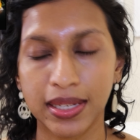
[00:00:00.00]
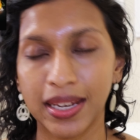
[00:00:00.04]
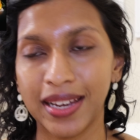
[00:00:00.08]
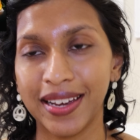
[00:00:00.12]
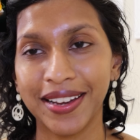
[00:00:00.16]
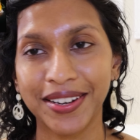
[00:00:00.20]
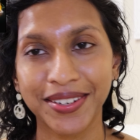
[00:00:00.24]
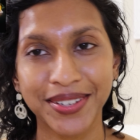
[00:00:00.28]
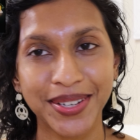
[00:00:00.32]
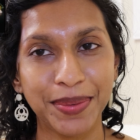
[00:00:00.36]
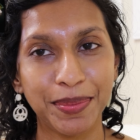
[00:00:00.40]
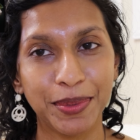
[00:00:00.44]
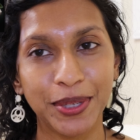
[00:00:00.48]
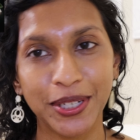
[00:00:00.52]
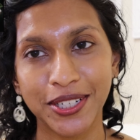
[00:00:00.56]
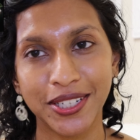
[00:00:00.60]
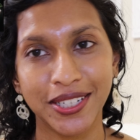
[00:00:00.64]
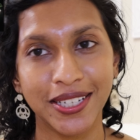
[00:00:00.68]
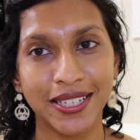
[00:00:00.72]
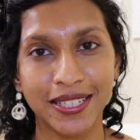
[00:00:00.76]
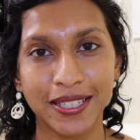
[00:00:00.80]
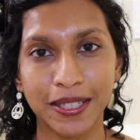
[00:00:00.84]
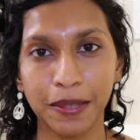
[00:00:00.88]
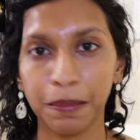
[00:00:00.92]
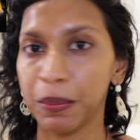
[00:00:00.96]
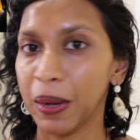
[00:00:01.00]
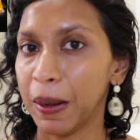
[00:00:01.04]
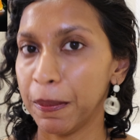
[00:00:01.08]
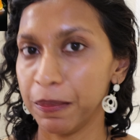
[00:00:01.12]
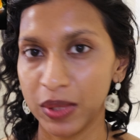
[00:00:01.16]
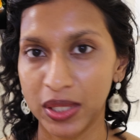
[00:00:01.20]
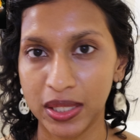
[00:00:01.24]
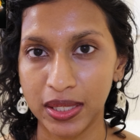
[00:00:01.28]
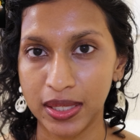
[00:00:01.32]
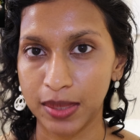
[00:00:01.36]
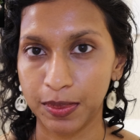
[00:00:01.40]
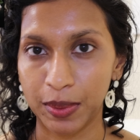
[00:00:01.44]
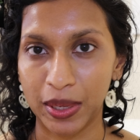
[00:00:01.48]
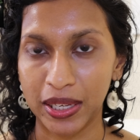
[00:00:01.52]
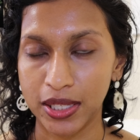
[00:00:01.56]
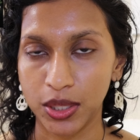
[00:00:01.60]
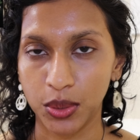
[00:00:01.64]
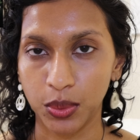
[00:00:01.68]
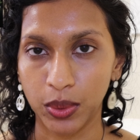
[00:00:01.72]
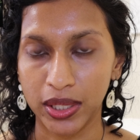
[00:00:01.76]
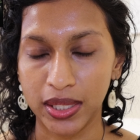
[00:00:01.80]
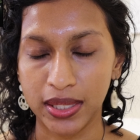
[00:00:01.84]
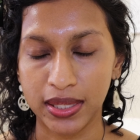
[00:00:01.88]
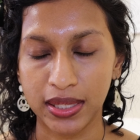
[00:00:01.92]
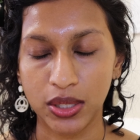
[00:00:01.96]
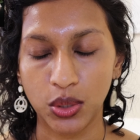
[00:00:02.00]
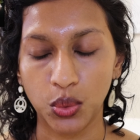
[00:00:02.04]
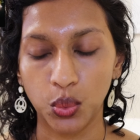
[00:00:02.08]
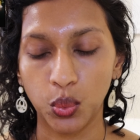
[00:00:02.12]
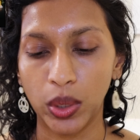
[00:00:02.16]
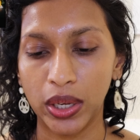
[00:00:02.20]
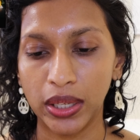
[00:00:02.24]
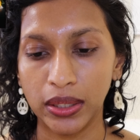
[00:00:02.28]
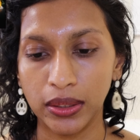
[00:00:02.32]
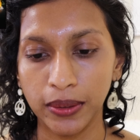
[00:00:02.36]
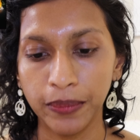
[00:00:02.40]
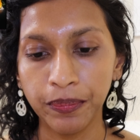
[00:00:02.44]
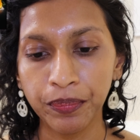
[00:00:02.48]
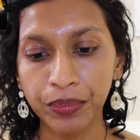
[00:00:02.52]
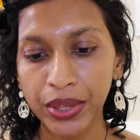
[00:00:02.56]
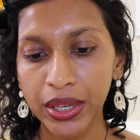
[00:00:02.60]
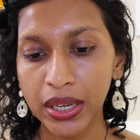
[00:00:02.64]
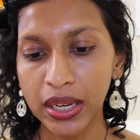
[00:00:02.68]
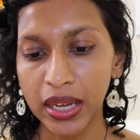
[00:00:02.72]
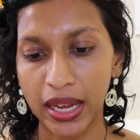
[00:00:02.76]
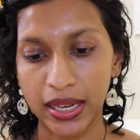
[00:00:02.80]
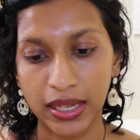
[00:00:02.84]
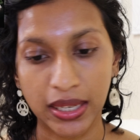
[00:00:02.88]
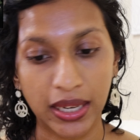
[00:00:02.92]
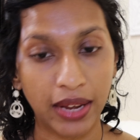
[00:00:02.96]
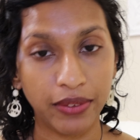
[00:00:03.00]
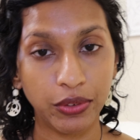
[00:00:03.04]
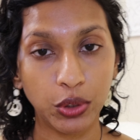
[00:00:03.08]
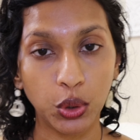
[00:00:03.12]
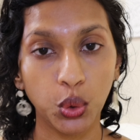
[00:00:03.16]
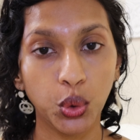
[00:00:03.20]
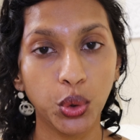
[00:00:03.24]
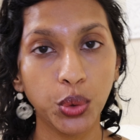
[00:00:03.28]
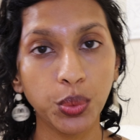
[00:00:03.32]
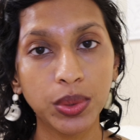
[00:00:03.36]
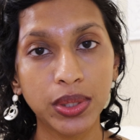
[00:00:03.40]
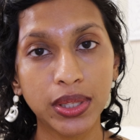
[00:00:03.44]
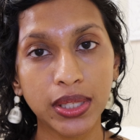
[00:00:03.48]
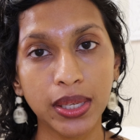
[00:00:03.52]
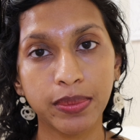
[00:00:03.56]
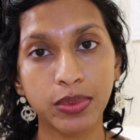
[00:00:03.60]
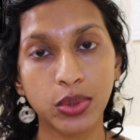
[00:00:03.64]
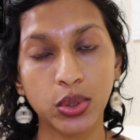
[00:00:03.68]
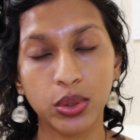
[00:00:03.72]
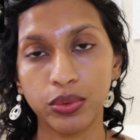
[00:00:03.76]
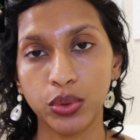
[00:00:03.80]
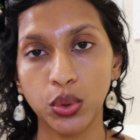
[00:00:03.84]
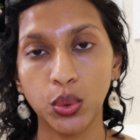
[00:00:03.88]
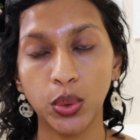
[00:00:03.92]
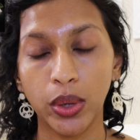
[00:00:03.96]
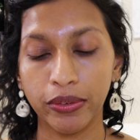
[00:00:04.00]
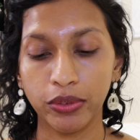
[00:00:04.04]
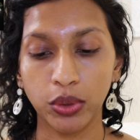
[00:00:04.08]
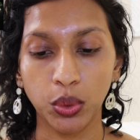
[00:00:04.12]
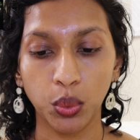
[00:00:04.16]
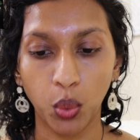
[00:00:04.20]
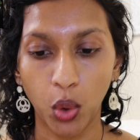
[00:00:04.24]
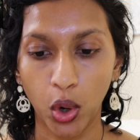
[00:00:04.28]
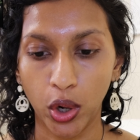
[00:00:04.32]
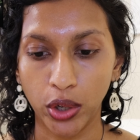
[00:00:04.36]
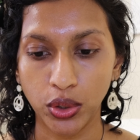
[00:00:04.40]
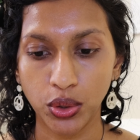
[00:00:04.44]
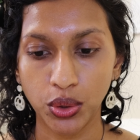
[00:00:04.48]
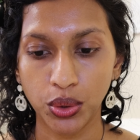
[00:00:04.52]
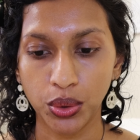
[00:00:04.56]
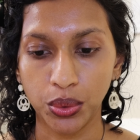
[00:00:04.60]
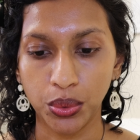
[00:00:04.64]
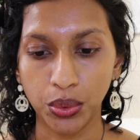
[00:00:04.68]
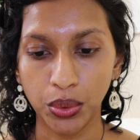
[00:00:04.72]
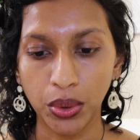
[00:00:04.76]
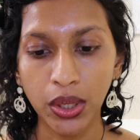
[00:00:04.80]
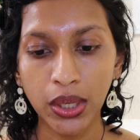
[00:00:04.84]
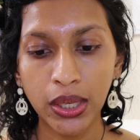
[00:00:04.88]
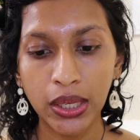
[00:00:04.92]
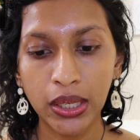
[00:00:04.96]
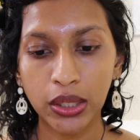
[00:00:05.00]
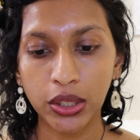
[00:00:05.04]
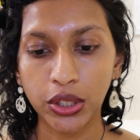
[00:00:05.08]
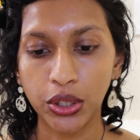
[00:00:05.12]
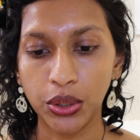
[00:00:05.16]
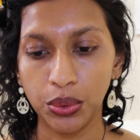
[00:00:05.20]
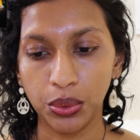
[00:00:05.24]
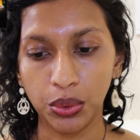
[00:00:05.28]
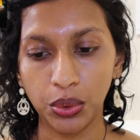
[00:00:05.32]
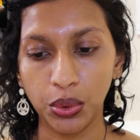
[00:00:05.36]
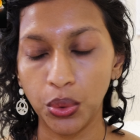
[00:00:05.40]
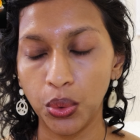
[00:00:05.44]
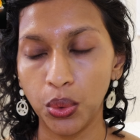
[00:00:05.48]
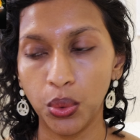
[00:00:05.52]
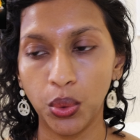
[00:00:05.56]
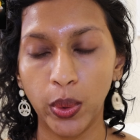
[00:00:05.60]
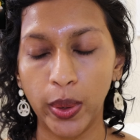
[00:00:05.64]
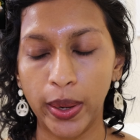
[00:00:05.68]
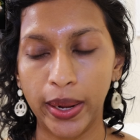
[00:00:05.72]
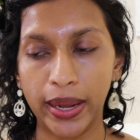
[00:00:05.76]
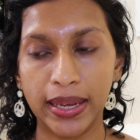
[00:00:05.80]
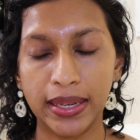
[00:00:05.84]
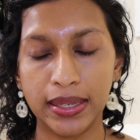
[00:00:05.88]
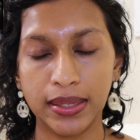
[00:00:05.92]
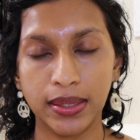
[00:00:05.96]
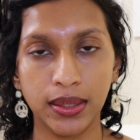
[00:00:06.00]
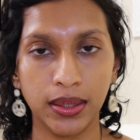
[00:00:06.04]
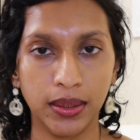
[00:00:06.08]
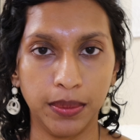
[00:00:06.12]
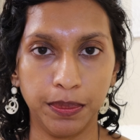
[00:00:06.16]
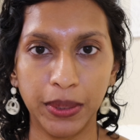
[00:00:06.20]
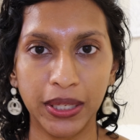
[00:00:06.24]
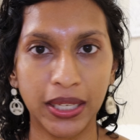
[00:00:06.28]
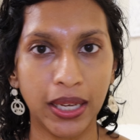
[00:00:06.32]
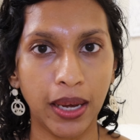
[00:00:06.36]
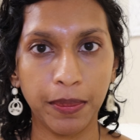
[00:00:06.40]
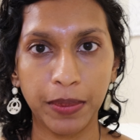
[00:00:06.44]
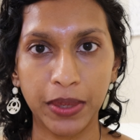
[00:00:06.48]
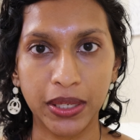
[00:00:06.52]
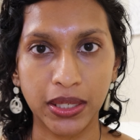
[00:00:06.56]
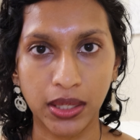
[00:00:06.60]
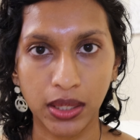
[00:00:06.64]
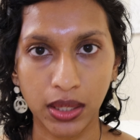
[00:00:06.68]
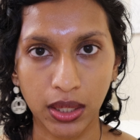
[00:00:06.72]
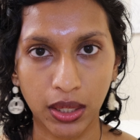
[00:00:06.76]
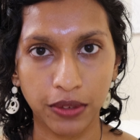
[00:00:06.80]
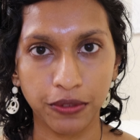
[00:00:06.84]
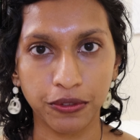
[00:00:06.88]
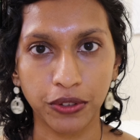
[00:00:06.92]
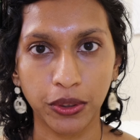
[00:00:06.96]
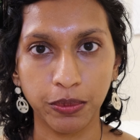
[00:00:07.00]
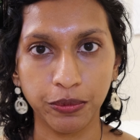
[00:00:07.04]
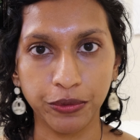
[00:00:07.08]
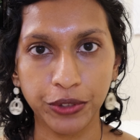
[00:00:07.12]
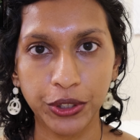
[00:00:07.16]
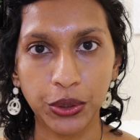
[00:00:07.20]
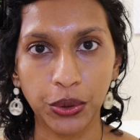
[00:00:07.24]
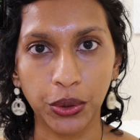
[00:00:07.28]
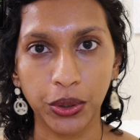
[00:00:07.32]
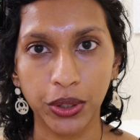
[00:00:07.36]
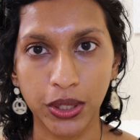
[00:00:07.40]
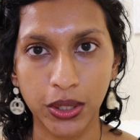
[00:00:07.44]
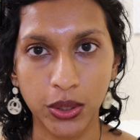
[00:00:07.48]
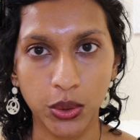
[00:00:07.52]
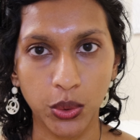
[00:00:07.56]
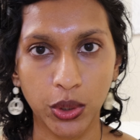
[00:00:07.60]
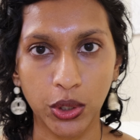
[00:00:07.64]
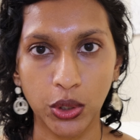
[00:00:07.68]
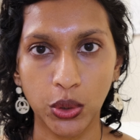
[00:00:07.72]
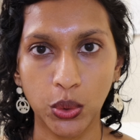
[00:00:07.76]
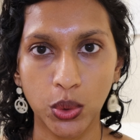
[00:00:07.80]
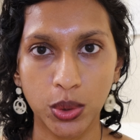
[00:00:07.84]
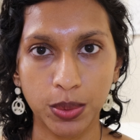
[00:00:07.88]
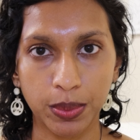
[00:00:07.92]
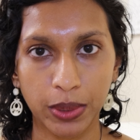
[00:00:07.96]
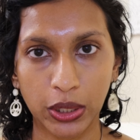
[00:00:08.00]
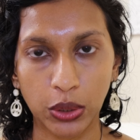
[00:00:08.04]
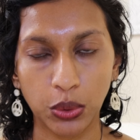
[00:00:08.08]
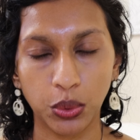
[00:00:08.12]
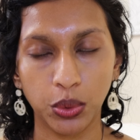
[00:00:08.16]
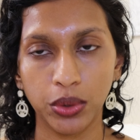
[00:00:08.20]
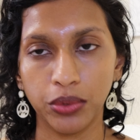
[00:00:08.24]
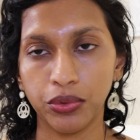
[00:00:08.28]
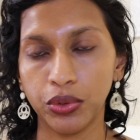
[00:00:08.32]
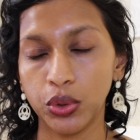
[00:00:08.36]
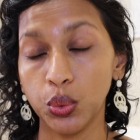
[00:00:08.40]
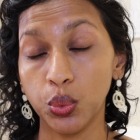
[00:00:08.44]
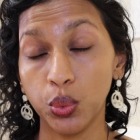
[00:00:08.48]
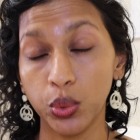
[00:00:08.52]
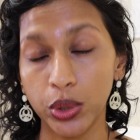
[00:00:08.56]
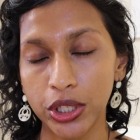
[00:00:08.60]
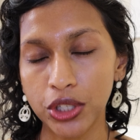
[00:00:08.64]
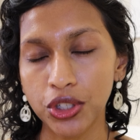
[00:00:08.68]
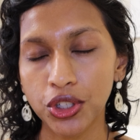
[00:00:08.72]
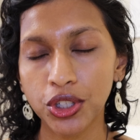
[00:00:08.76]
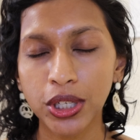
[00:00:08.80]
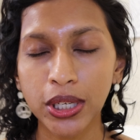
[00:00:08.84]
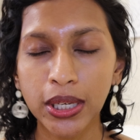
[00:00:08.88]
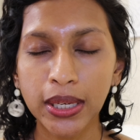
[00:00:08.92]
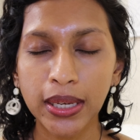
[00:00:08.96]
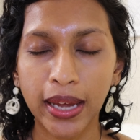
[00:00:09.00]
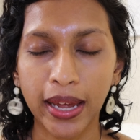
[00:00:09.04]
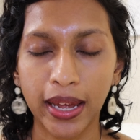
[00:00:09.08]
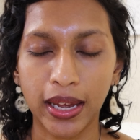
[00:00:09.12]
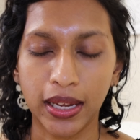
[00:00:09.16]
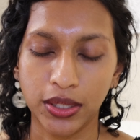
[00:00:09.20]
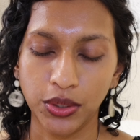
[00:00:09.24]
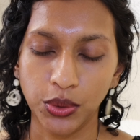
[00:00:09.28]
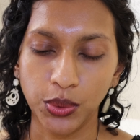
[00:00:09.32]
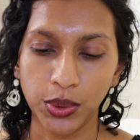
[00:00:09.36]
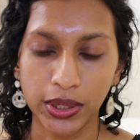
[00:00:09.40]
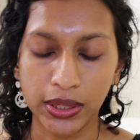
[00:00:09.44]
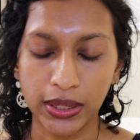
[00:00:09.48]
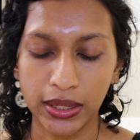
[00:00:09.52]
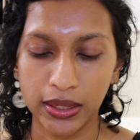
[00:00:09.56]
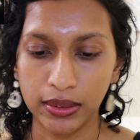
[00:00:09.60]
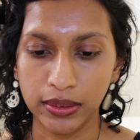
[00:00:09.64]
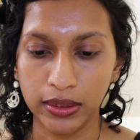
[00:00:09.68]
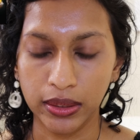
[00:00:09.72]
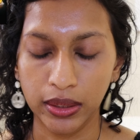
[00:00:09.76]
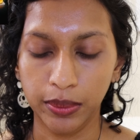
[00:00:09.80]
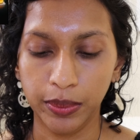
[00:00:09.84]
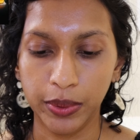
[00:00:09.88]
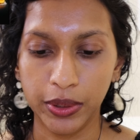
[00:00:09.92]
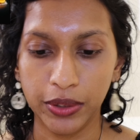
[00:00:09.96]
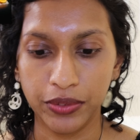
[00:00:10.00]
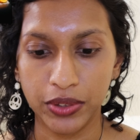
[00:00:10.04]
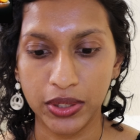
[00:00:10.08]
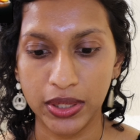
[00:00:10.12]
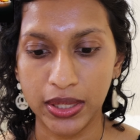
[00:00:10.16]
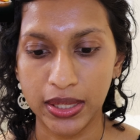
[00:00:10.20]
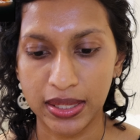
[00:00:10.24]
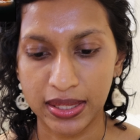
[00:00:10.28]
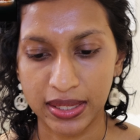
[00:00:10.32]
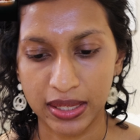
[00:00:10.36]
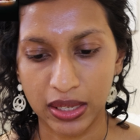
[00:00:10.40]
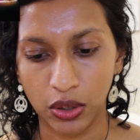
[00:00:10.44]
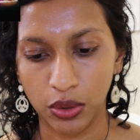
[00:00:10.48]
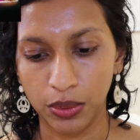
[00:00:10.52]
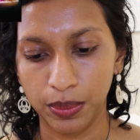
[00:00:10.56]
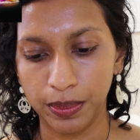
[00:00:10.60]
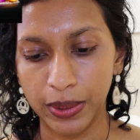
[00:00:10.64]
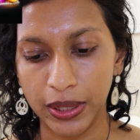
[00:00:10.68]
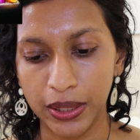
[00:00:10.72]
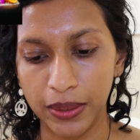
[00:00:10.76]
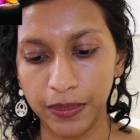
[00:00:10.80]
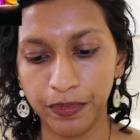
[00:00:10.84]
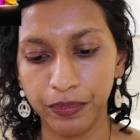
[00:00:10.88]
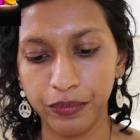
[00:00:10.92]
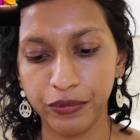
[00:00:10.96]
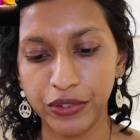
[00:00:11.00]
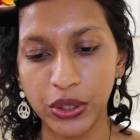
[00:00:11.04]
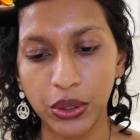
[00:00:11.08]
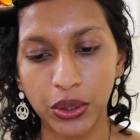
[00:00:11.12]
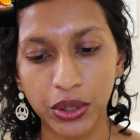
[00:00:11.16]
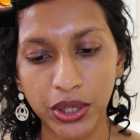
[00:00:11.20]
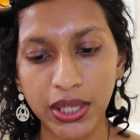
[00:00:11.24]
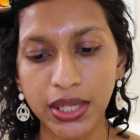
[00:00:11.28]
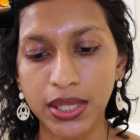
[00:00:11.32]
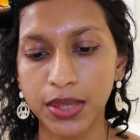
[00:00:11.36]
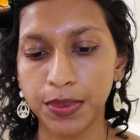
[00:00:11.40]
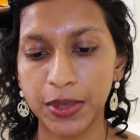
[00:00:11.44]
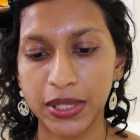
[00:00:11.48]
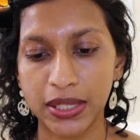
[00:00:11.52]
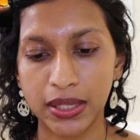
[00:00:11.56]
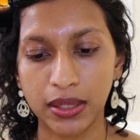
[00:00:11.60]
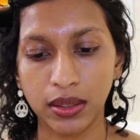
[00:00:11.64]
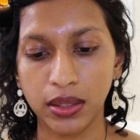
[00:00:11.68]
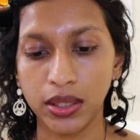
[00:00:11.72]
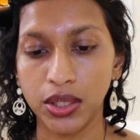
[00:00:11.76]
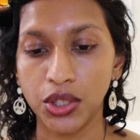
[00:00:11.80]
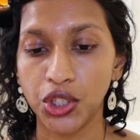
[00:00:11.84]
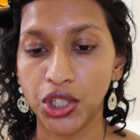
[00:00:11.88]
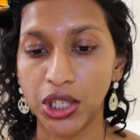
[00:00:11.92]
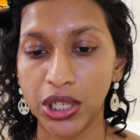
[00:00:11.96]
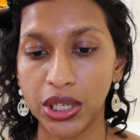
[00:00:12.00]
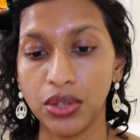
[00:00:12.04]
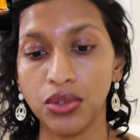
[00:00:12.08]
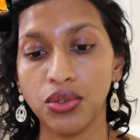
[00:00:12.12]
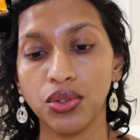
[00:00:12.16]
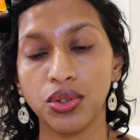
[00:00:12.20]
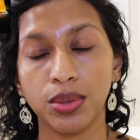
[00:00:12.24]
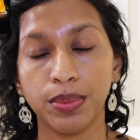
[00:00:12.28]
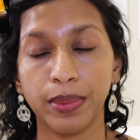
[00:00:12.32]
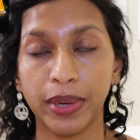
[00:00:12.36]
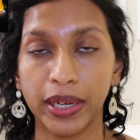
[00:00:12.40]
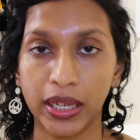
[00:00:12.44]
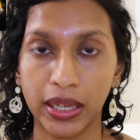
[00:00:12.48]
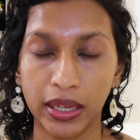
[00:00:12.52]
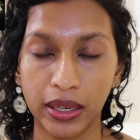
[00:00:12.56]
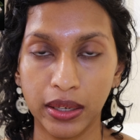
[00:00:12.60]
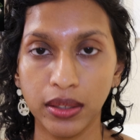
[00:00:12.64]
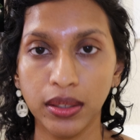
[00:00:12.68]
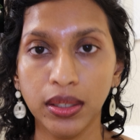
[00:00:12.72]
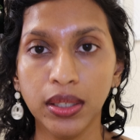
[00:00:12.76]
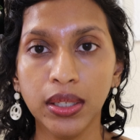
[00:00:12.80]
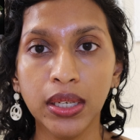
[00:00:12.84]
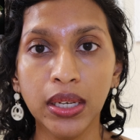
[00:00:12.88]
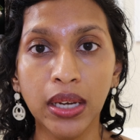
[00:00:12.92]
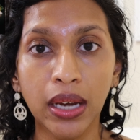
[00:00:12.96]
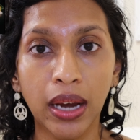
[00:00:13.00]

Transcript: I actually purchased the pumpkin spice ones as well, and I have a code with them, so if you ever want to go and pick up anything from Veri, you can use my code if you wish and you can get a little bit of a discount. But Veri has basically changed my hair.